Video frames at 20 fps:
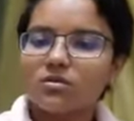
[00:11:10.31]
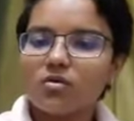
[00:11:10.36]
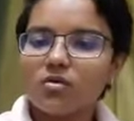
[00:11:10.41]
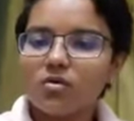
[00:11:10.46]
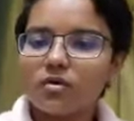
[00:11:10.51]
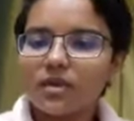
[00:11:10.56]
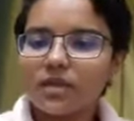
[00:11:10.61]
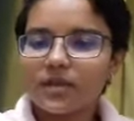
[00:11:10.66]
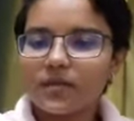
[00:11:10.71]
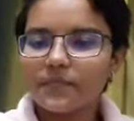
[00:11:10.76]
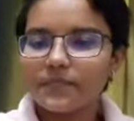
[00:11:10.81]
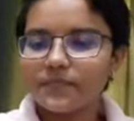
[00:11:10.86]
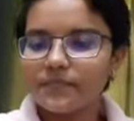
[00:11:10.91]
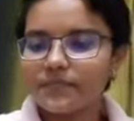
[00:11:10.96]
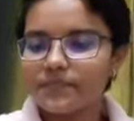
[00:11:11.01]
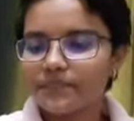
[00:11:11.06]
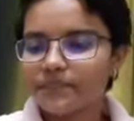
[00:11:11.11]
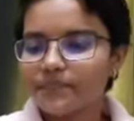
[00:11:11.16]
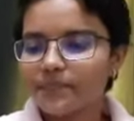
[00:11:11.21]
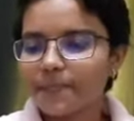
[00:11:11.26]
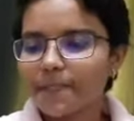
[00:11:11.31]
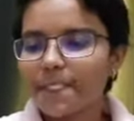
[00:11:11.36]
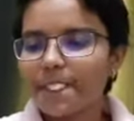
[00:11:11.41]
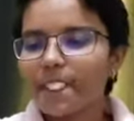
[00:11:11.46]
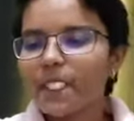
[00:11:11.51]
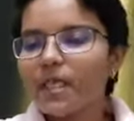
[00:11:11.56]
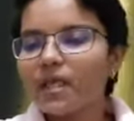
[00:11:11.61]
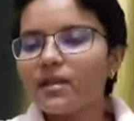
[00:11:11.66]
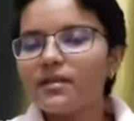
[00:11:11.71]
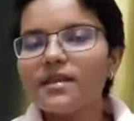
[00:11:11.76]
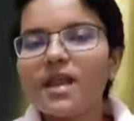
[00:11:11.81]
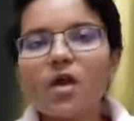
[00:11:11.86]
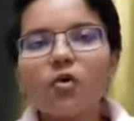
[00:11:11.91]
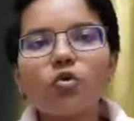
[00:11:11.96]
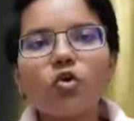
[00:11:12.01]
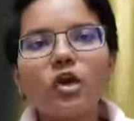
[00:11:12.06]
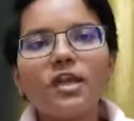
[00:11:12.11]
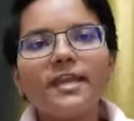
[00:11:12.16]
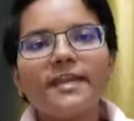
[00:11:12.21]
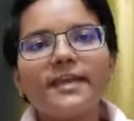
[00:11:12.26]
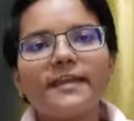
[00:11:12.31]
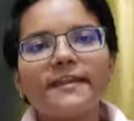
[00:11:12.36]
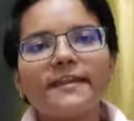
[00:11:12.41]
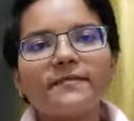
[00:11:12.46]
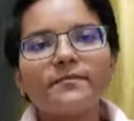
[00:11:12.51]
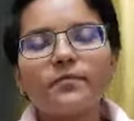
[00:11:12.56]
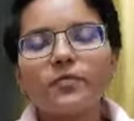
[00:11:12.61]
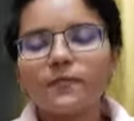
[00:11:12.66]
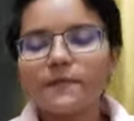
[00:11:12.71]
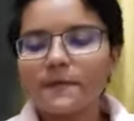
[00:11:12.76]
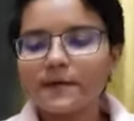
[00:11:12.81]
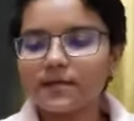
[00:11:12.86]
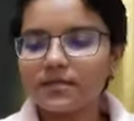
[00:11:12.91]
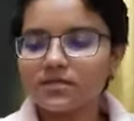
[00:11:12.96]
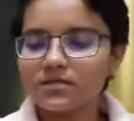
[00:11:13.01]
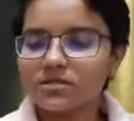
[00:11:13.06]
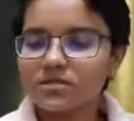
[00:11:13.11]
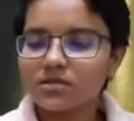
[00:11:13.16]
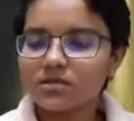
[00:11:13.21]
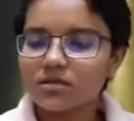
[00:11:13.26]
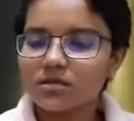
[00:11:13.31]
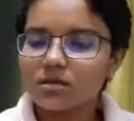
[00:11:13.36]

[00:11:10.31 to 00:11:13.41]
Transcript: Okay. Now qualitative properties.